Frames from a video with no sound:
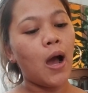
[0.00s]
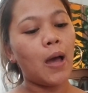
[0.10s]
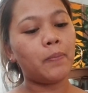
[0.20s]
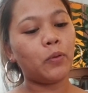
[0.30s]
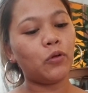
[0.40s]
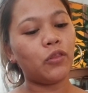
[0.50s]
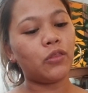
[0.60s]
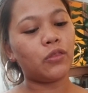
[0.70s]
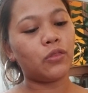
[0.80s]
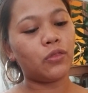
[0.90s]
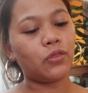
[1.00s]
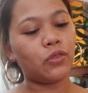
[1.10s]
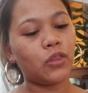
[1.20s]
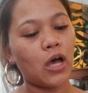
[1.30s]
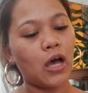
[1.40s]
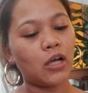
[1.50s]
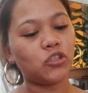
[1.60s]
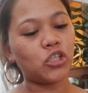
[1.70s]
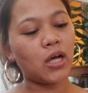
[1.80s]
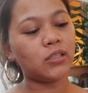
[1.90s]
I pulled the
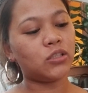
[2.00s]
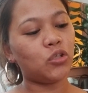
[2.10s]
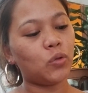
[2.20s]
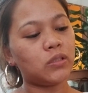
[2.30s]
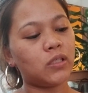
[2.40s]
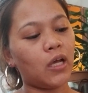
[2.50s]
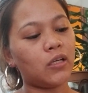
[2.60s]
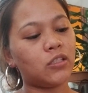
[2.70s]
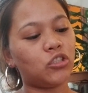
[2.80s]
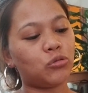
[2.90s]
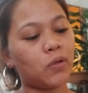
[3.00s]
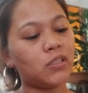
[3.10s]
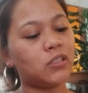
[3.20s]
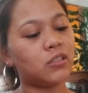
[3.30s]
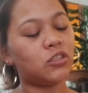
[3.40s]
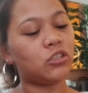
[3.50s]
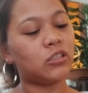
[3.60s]
Just USA Distress